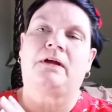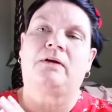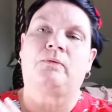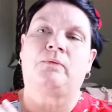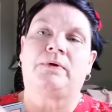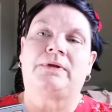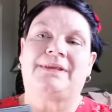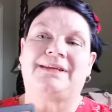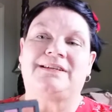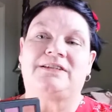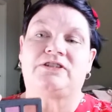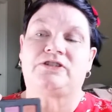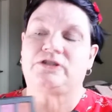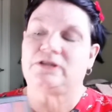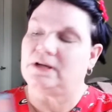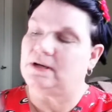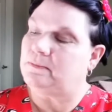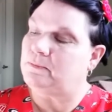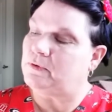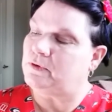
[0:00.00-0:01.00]
with these
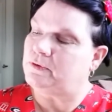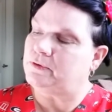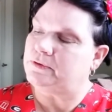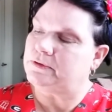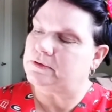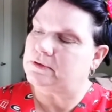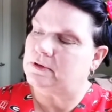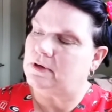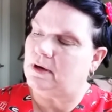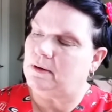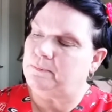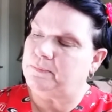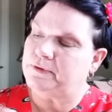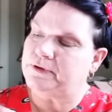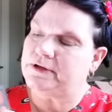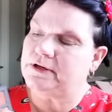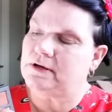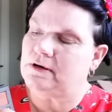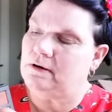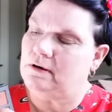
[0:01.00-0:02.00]
shimmers, um,
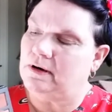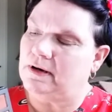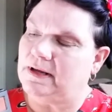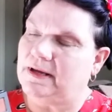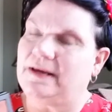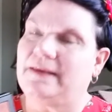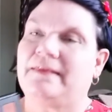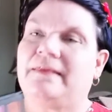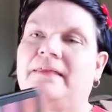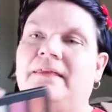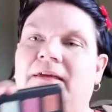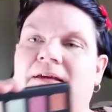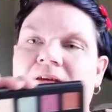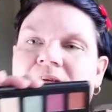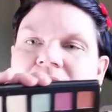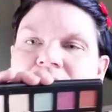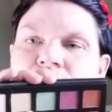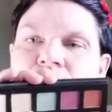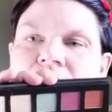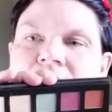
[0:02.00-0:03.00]
particularly
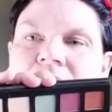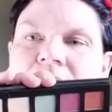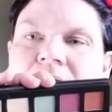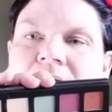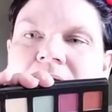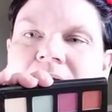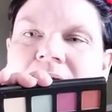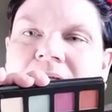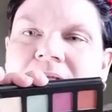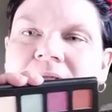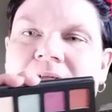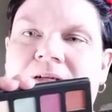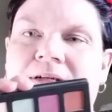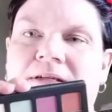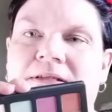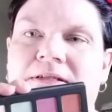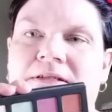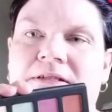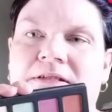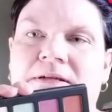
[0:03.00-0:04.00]
this one, it
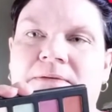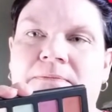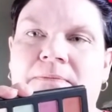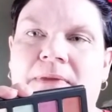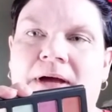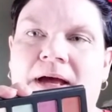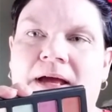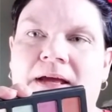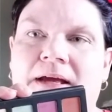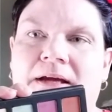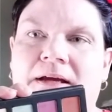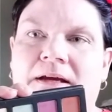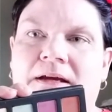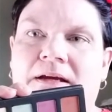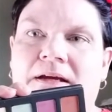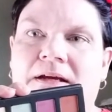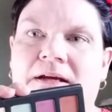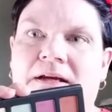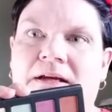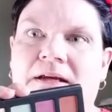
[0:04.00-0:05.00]
tends to make
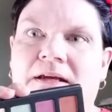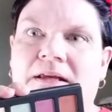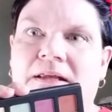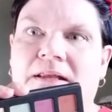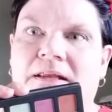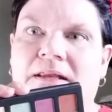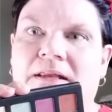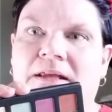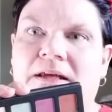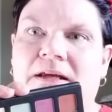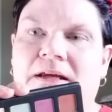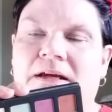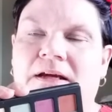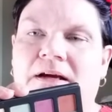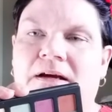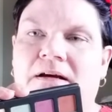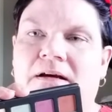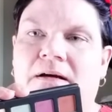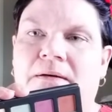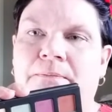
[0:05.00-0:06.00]
the
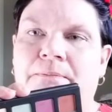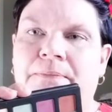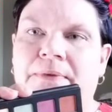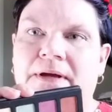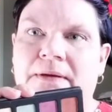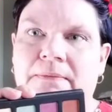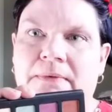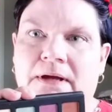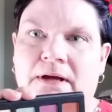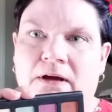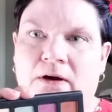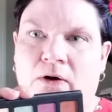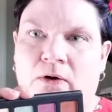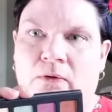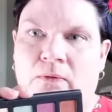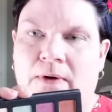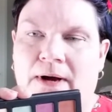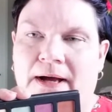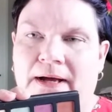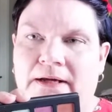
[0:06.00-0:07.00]
um, pigment
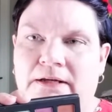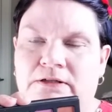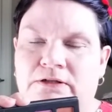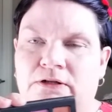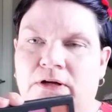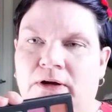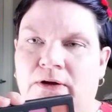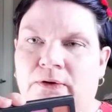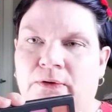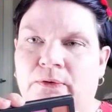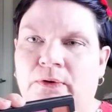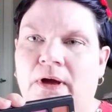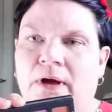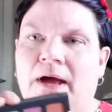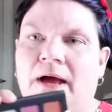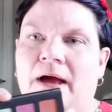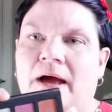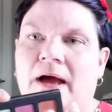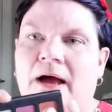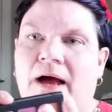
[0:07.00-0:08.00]
go away. So
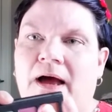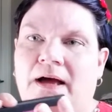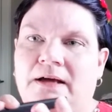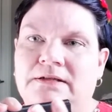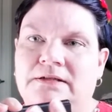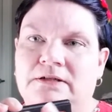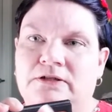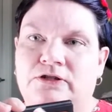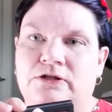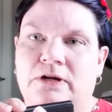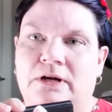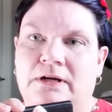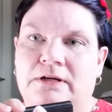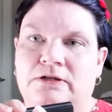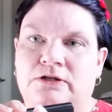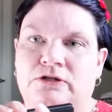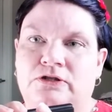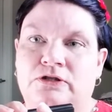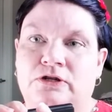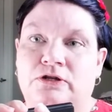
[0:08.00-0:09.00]
I
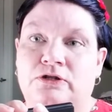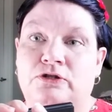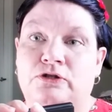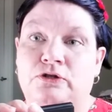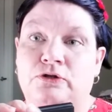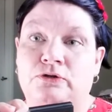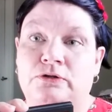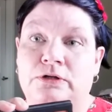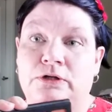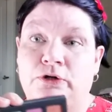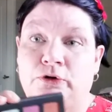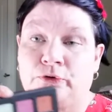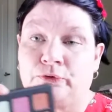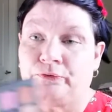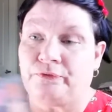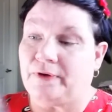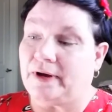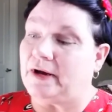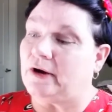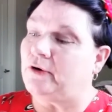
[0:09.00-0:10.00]
suggest just using your
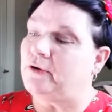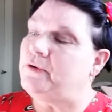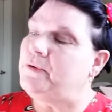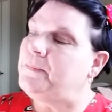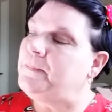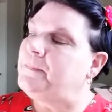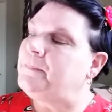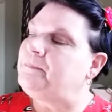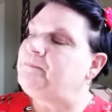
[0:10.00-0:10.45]
finger.